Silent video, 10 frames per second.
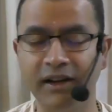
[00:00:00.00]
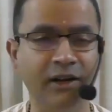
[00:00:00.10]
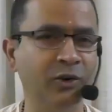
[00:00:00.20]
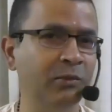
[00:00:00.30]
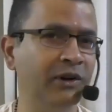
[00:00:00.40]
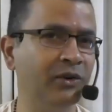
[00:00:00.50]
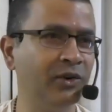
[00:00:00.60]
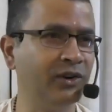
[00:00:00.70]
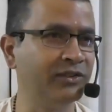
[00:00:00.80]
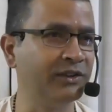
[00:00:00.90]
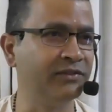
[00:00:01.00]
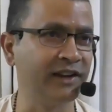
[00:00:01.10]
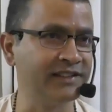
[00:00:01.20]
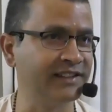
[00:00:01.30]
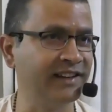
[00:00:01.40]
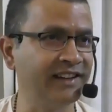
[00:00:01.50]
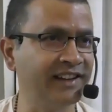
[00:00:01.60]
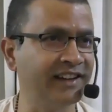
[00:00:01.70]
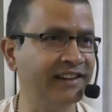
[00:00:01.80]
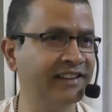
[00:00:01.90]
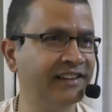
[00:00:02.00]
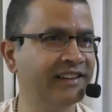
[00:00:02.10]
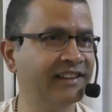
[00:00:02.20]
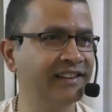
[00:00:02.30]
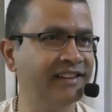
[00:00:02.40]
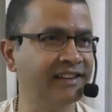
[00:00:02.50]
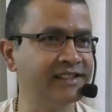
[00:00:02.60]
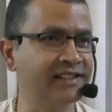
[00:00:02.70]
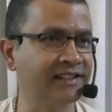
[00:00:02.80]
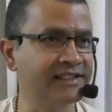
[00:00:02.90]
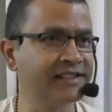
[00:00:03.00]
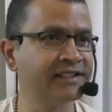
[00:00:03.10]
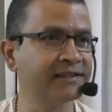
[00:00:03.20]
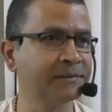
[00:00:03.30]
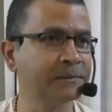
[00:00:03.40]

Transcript: I remember one of the fascinating instance.